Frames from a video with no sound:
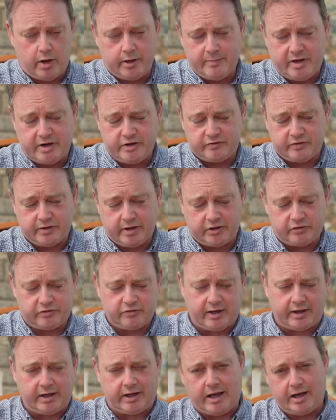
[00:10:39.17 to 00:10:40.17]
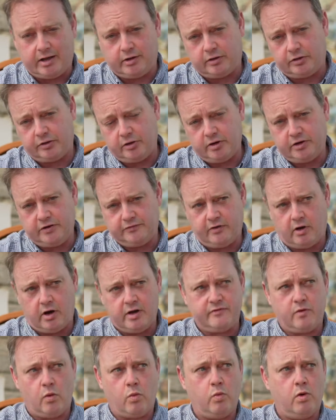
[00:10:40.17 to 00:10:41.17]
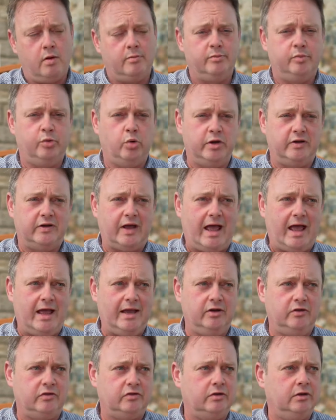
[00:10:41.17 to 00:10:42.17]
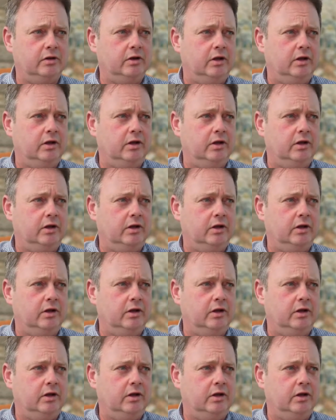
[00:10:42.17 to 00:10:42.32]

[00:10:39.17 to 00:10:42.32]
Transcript: I managed to get a second-hand 35 1.8.